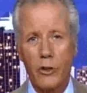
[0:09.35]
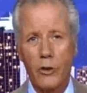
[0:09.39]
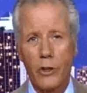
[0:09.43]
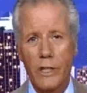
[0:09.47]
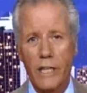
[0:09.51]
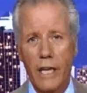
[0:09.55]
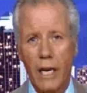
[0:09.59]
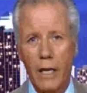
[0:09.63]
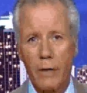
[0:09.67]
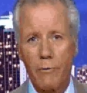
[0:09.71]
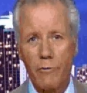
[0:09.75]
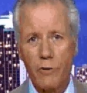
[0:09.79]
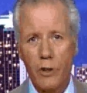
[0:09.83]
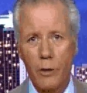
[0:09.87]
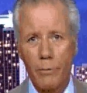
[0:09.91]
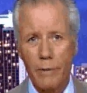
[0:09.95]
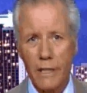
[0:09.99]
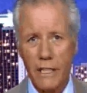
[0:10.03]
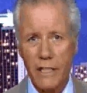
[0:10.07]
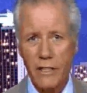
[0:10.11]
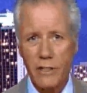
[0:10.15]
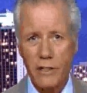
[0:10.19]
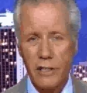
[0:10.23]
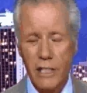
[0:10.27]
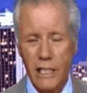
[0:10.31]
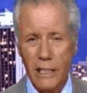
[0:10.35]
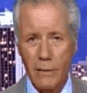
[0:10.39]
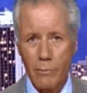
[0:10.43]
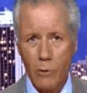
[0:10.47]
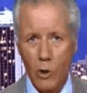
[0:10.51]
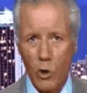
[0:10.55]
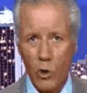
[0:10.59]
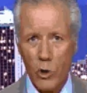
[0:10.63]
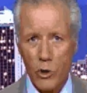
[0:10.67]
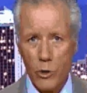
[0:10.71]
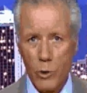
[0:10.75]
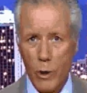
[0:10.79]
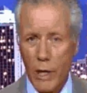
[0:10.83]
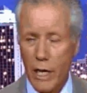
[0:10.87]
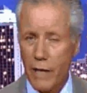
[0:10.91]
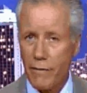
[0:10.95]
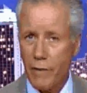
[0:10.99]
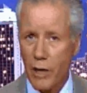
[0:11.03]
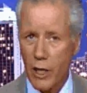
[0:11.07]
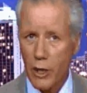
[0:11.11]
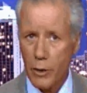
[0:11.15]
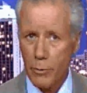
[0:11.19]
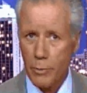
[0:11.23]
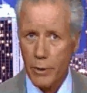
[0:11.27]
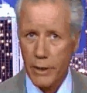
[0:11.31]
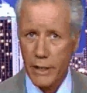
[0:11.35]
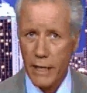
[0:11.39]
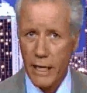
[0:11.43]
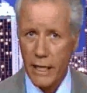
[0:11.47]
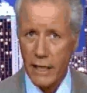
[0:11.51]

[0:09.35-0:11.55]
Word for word: who came from East Timor to have open